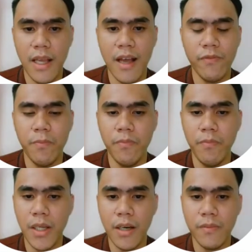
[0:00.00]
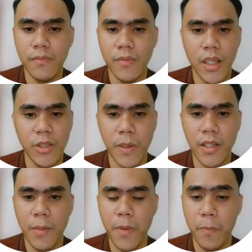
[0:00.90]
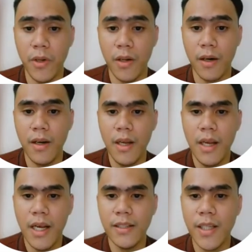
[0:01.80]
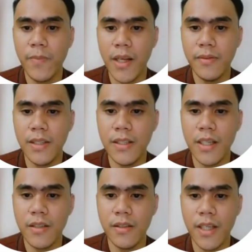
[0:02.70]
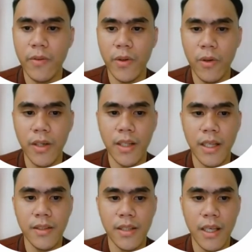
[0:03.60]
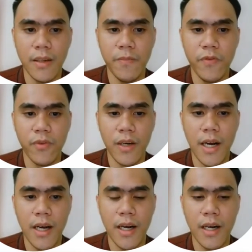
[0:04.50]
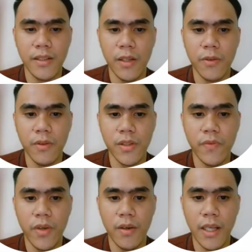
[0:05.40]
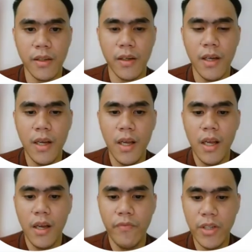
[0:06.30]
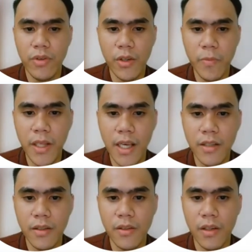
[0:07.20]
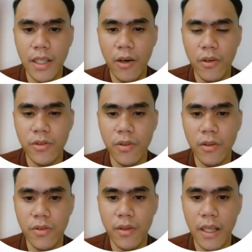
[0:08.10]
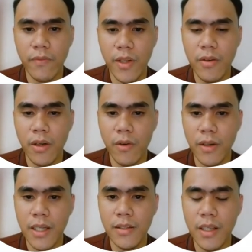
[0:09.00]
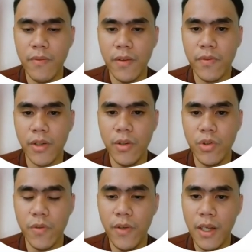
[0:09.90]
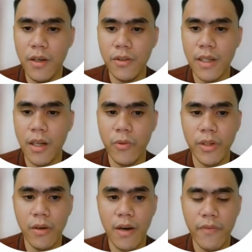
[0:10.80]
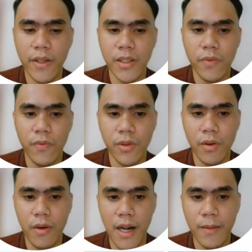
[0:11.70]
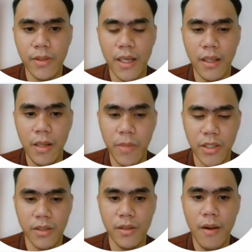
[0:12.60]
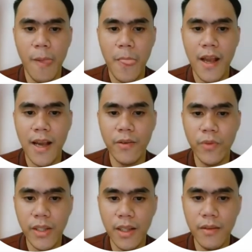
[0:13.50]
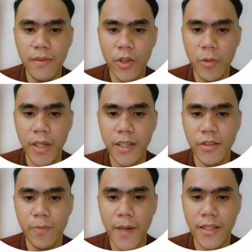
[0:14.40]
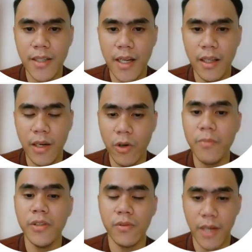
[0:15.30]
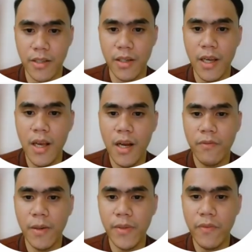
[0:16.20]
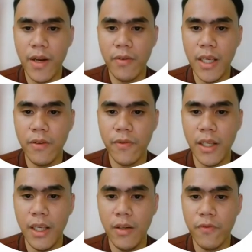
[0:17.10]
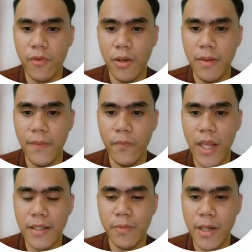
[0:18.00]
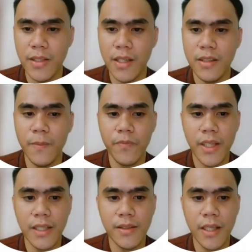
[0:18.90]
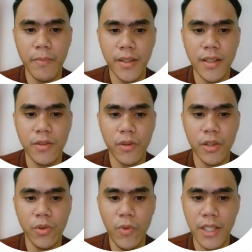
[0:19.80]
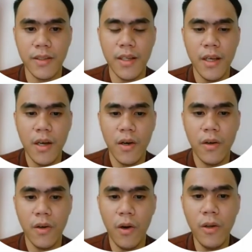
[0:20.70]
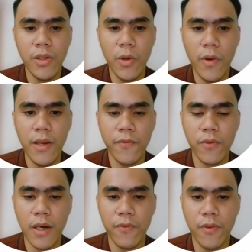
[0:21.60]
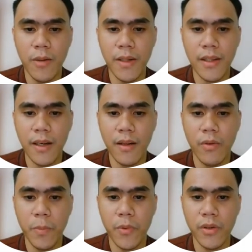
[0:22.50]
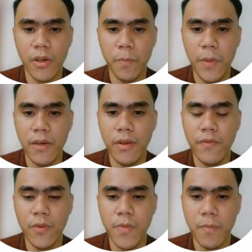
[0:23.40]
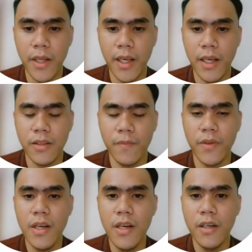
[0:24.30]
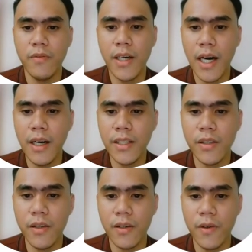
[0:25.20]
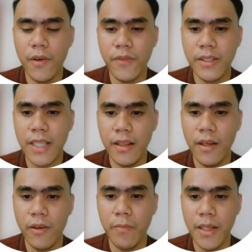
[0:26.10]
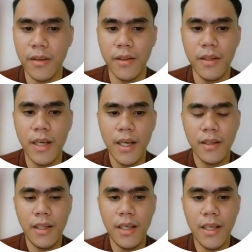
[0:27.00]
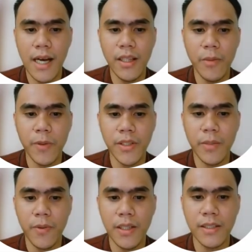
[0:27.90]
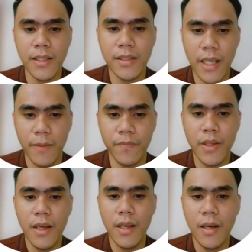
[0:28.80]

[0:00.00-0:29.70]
have become especially popular. And sometimes these sessions get recorded and saved for synchronous viewing later. Visual communication includes also like video recordings, even for YouTube videos, along with the graphics, photographs, and images. And written communication spans an enormous range, from the very informal text message, instant message, or tweet, all the way for a formal technical report or peer-reviewed publication. Regardless of the setting or method, the guiding principle is the same: